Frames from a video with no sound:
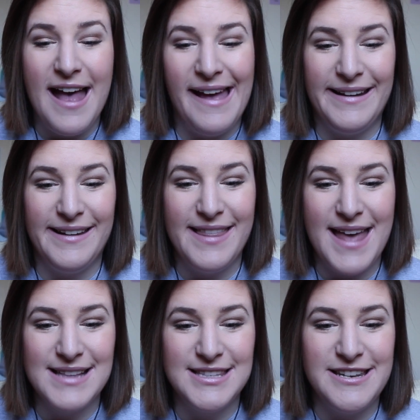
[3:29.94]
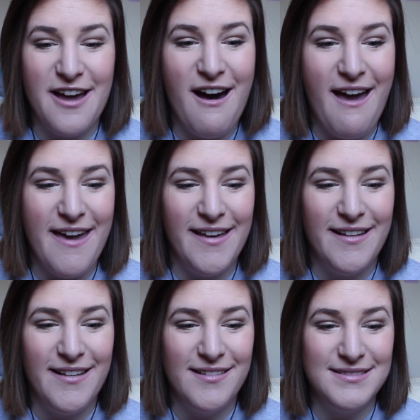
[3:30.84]
and that's not
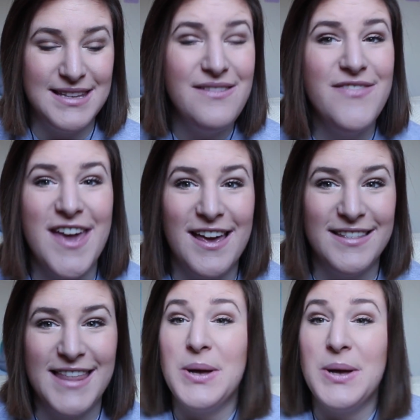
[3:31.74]
living.